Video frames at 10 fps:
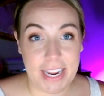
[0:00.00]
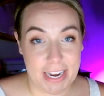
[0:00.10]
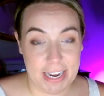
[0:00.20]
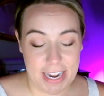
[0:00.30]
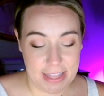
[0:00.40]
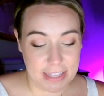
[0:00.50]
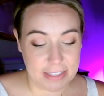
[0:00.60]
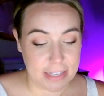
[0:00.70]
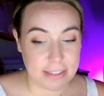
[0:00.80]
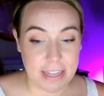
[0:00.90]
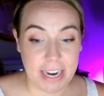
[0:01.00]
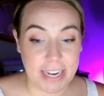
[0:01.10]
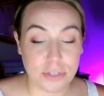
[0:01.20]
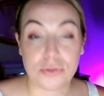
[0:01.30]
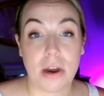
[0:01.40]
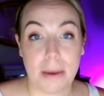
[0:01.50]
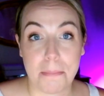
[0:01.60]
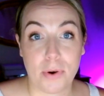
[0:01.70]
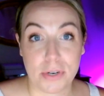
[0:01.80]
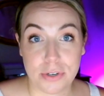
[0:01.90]
in the sense that I can draw a
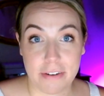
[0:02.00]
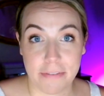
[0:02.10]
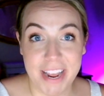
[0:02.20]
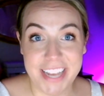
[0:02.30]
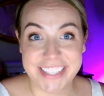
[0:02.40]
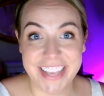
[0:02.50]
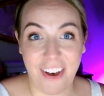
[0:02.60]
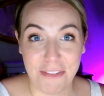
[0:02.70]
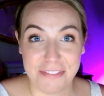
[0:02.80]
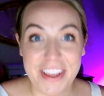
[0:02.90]
portrait of myself.